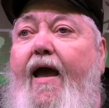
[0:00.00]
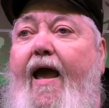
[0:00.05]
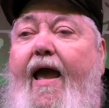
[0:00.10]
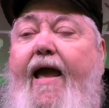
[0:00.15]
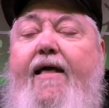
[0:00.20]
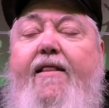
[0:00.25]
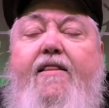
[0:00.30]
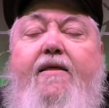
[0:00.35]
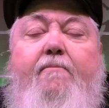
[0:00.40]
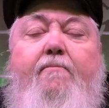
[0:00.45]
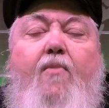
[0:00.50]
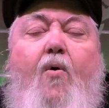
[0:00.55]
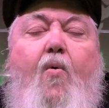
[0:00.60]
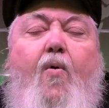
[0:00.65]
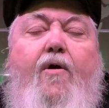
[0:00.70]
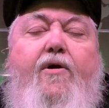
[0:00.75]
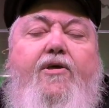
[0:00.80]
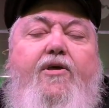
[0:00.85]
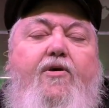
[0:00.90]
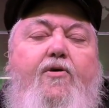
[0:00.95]
And the
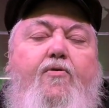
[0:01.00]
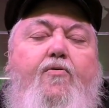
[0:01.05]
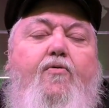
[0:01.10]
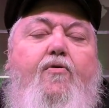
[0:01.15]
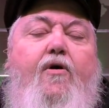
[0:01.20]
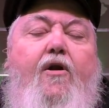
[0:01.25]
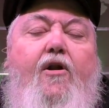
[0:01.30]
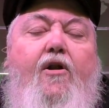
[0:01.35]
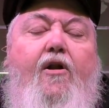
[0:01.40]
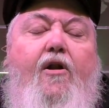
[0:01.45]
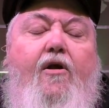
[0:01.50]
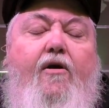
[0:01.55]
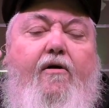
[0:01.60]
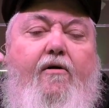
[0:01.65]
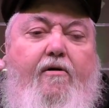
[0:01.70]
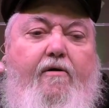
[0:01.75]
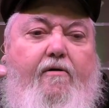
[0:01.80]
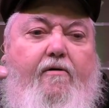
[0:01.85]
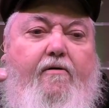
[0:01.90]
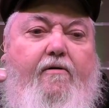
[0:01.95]
more you
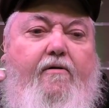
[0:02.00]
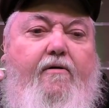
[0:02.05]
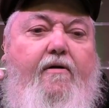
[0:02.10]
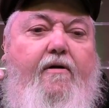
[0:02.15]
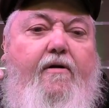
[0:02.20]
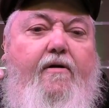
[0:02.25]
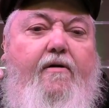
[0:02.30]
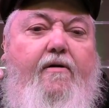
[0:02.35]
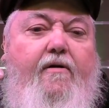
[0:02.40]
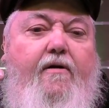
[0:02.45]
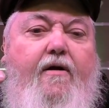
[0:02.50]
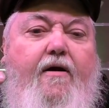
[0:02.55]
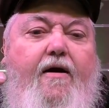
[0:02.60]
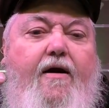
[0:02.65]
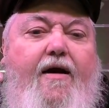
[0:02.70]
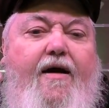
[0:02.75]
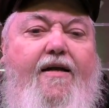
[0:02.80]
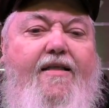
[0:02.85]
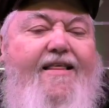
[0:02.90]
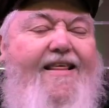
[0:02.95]
learn
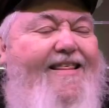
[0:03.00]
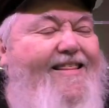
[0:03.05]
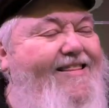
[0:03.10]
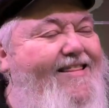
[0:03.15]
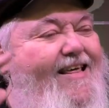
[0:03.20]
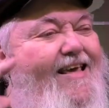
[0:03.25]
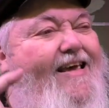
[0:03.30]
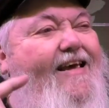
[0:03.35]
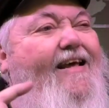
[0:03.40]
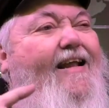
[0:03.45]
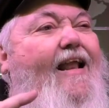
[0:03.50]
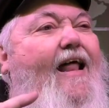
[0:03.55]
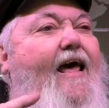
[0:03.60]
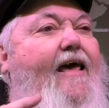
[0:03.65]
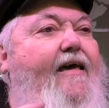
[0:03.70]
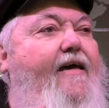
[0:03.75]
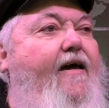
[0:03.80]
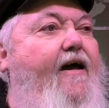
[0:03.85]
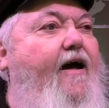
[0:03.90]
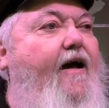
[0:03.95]
to think
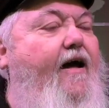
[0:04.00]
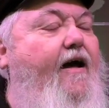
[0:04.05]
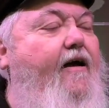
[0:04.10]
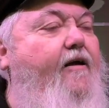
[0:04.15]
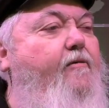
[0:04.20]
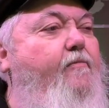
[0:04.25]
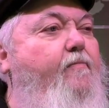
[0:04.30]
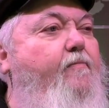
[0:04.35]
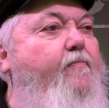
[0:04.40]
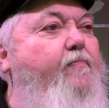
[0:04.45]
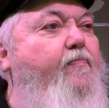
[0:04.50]
like God,